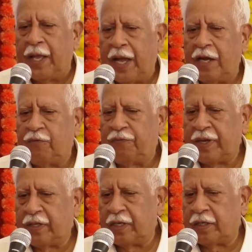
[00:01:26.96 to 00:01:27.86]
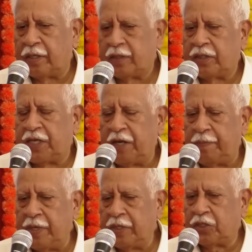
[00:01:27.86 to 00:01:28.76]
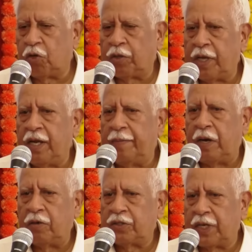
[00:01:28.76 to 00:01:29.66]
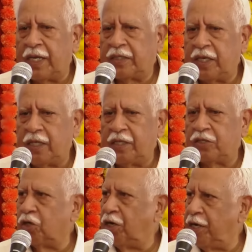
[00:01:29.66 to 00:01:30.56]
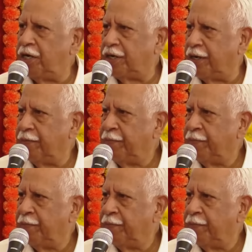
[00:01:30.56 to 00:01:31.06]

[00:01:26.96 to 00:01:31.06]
and in fact, the statements talking about, shall I say, the solidity